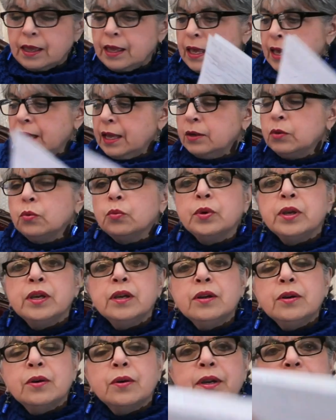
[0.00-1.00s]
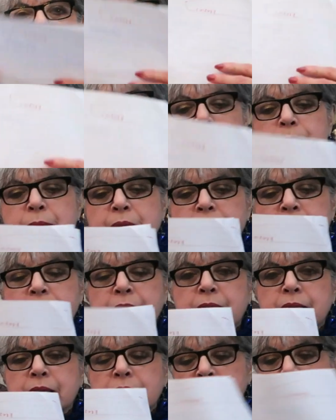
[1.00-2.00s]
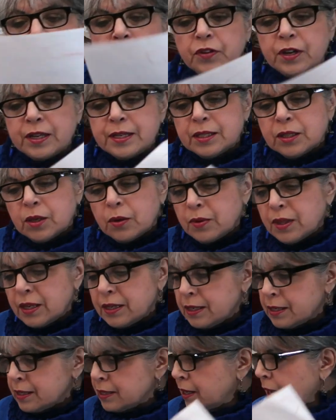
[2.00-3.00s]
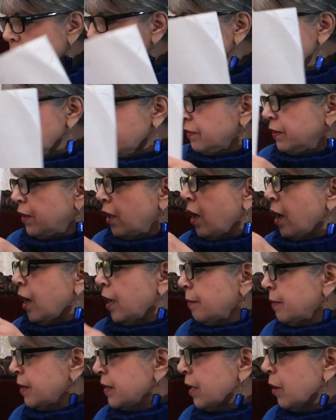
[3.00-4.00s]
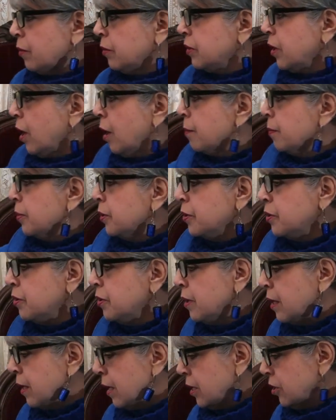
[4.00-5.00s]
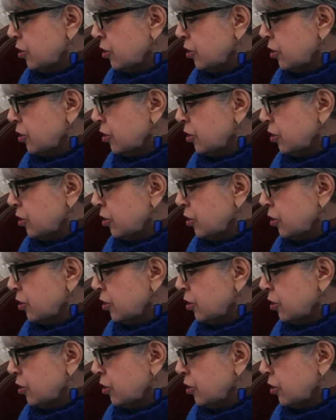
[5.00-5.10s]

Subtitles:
and we're going to make a fresco that does not have lime and that will not burn